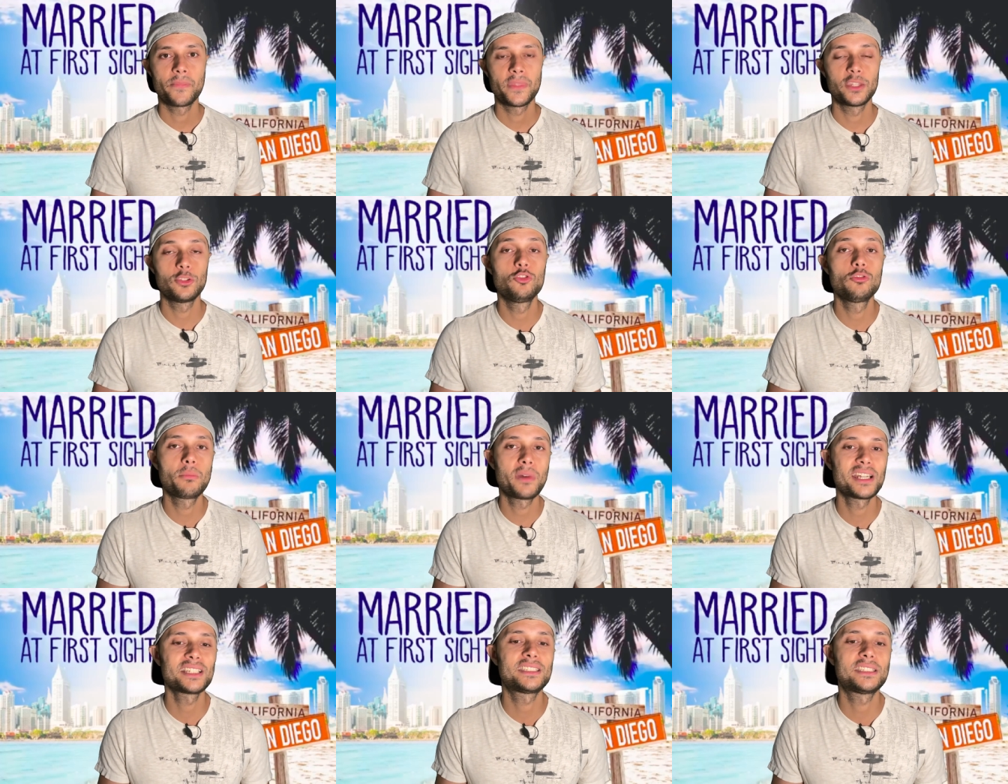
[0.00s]
You
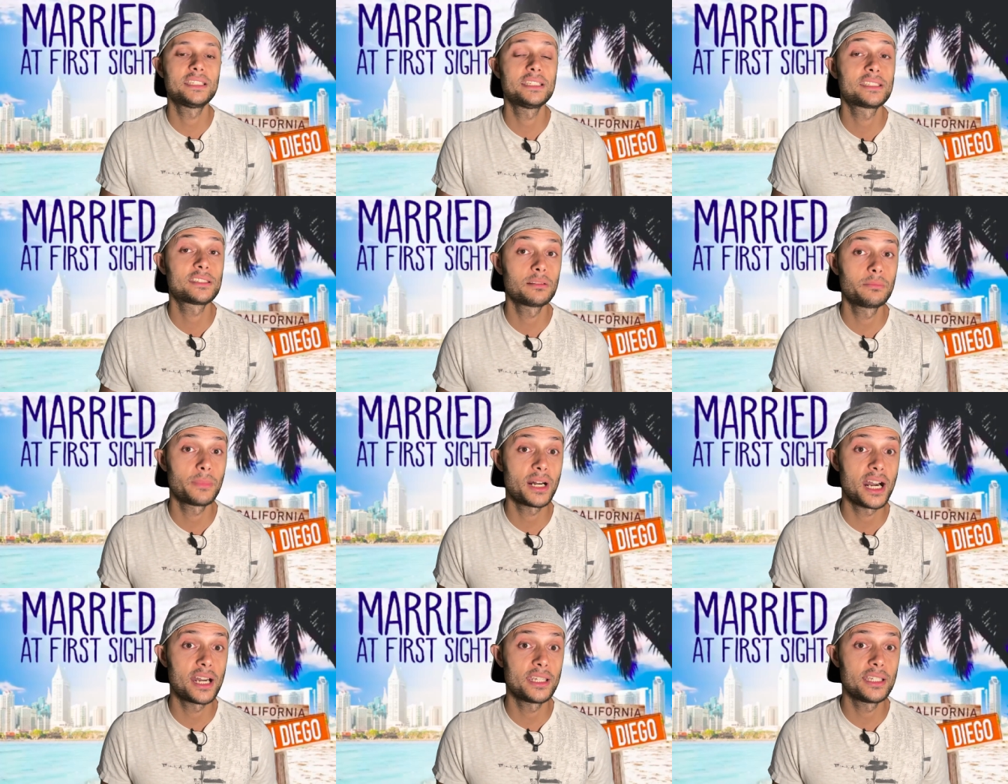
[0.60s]
might see
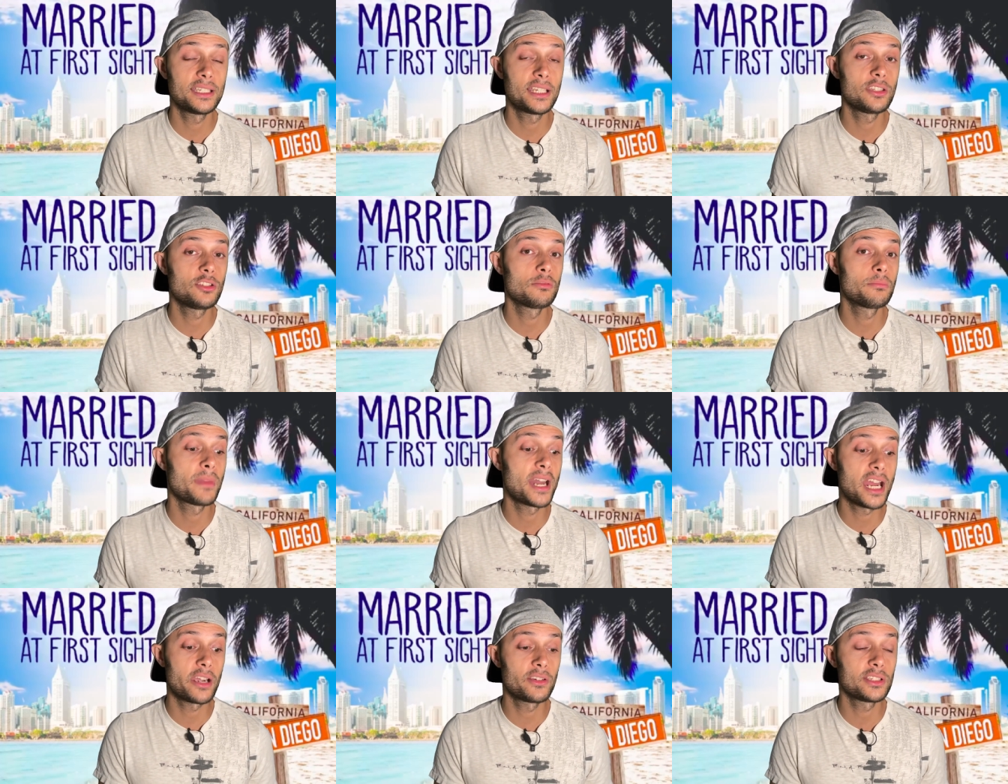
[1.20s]
somebody that you
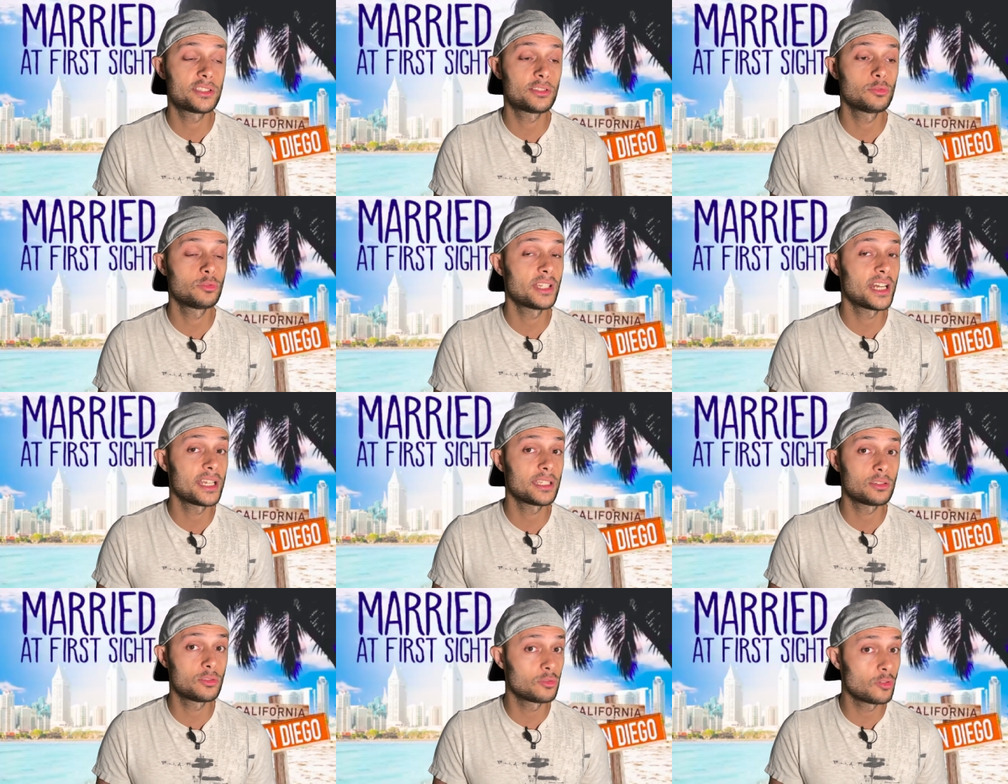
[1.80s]
married to
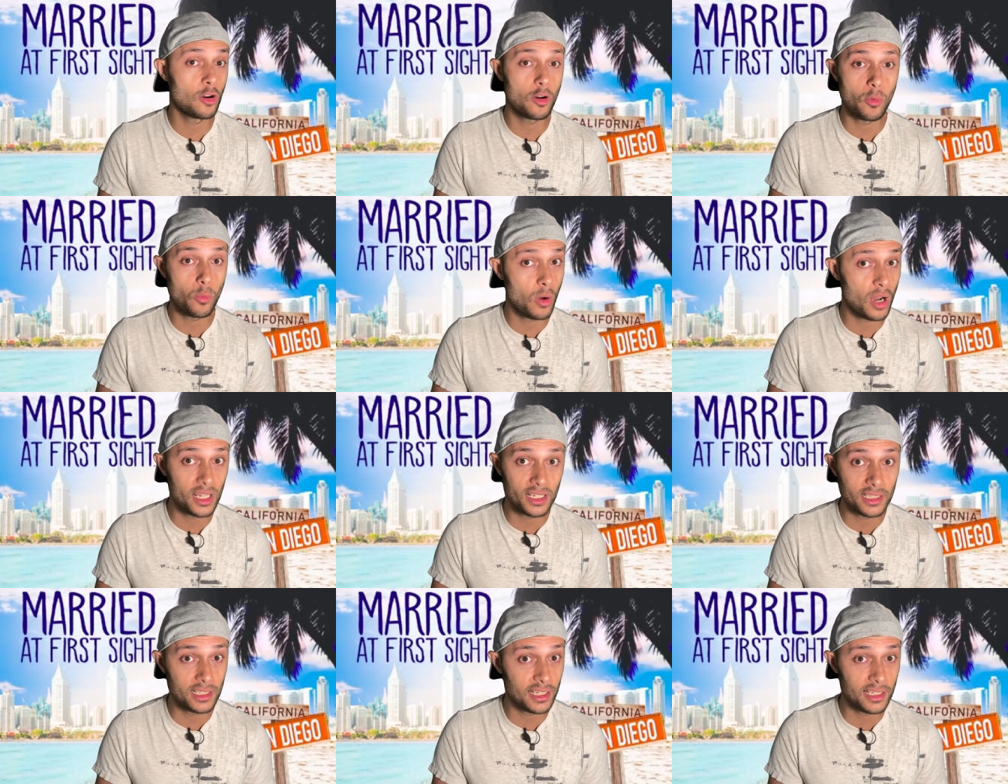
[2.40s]
that you don't
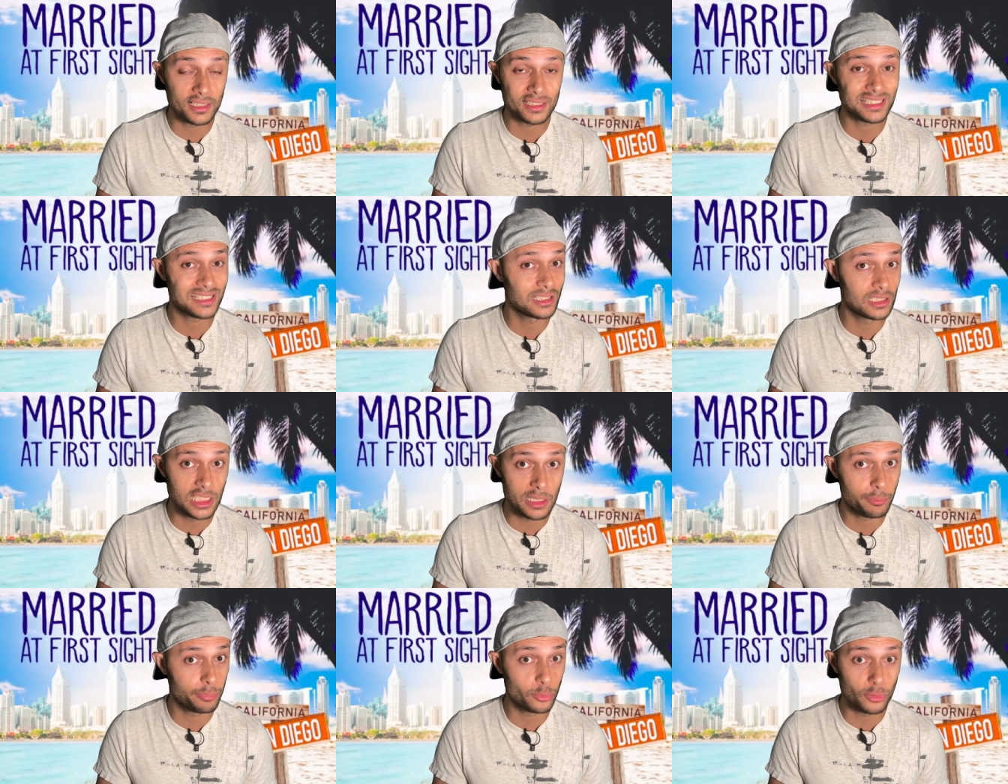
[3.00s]
want to
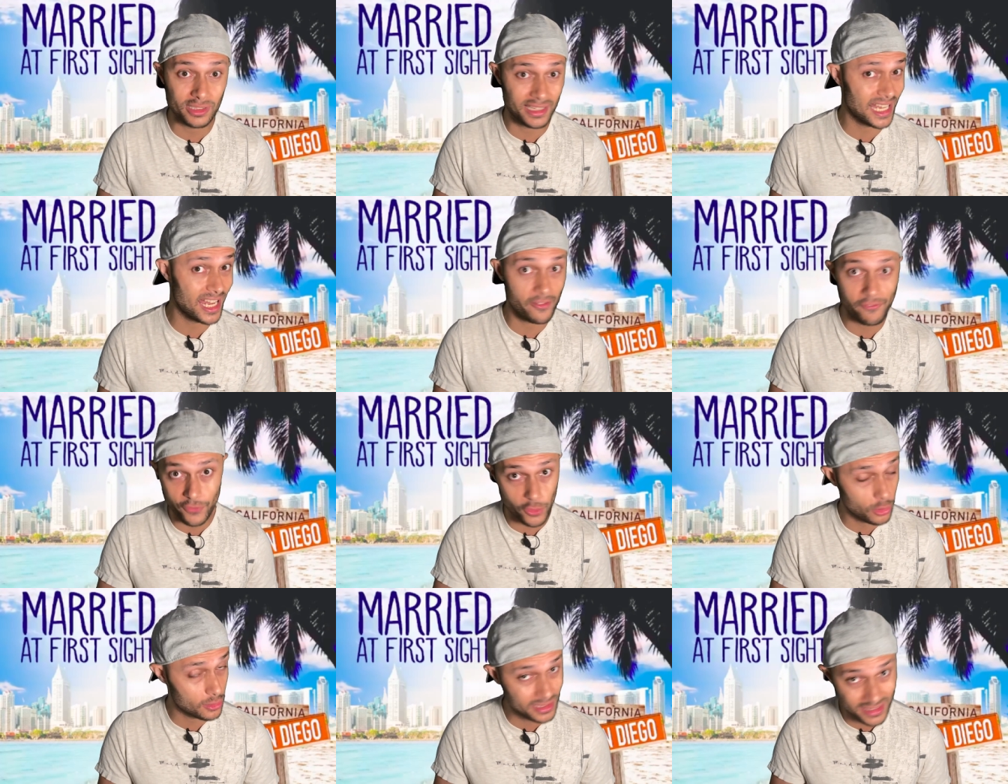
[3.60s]
sleep with at
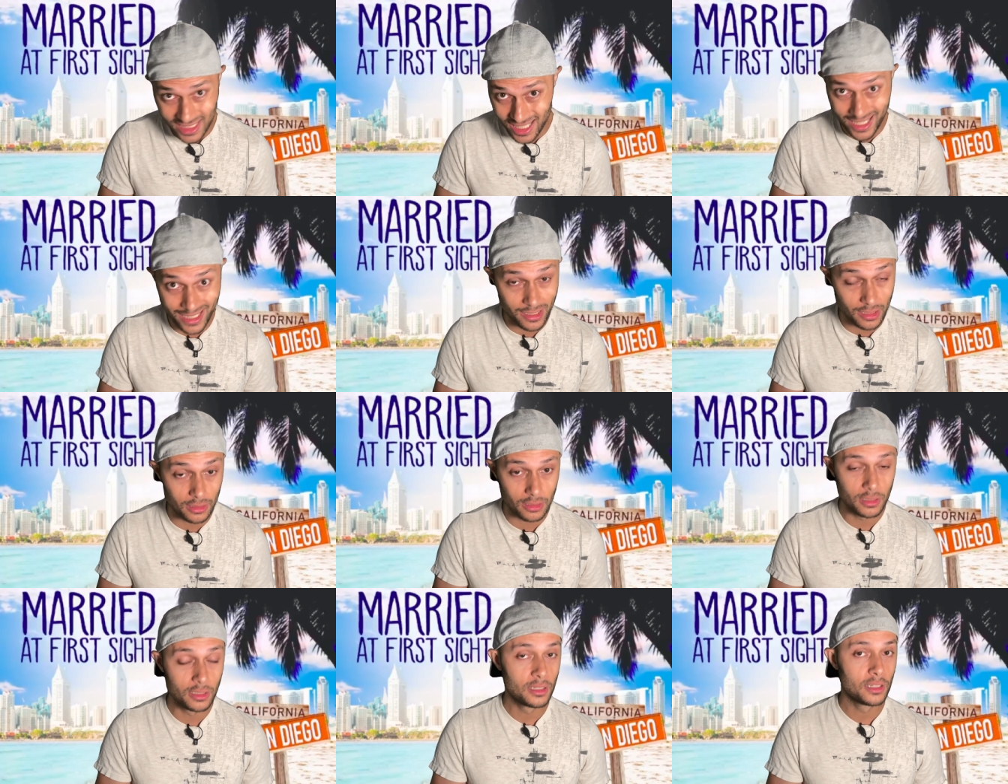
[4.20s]
first
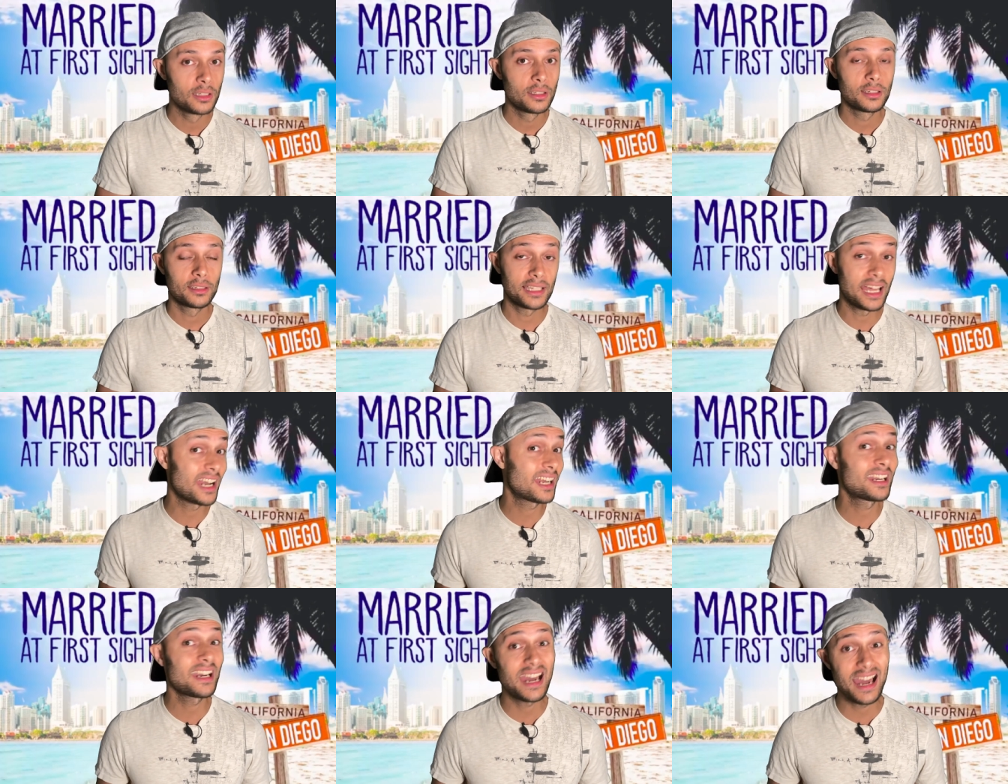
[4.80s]
sight.
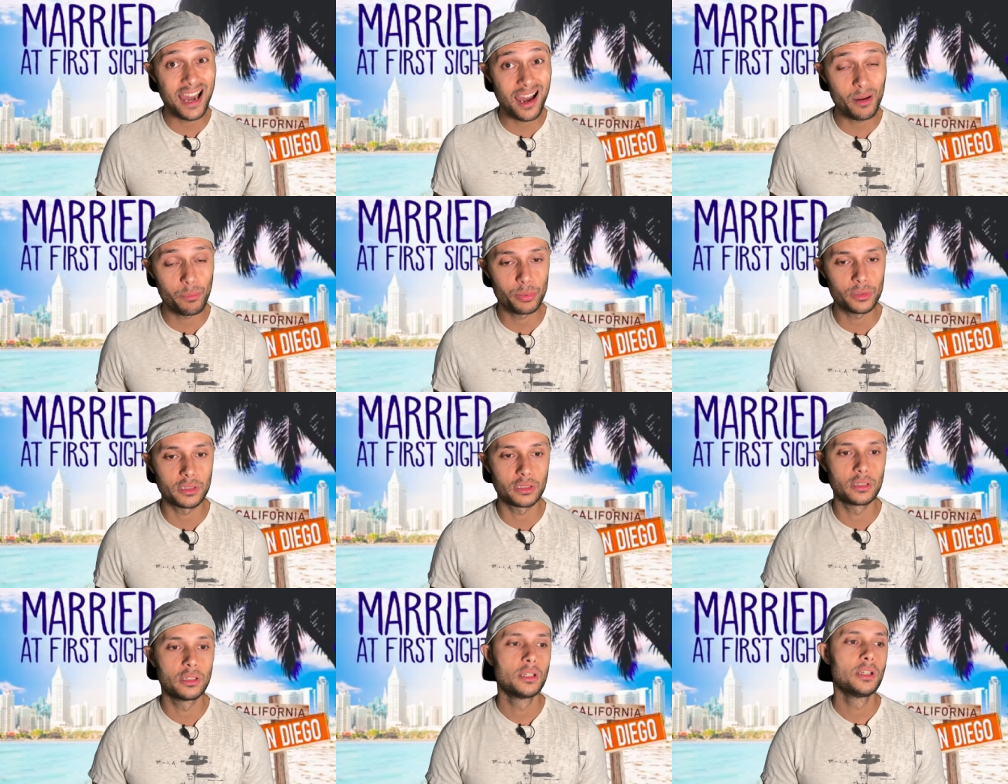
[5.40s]
That could
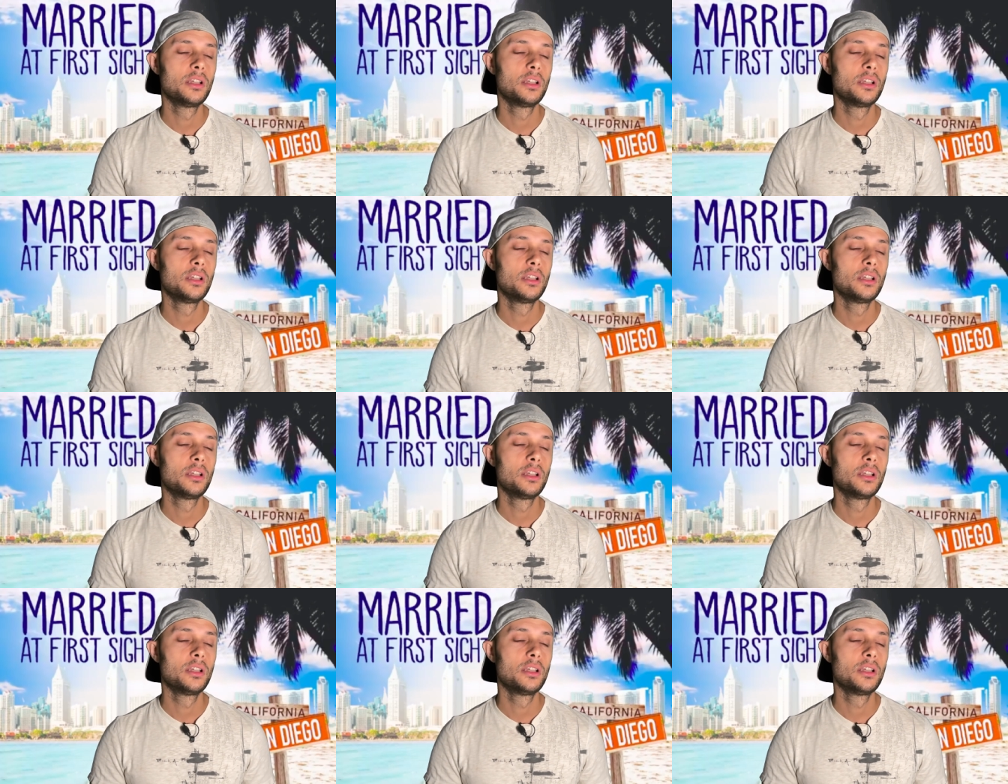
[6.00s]
happen.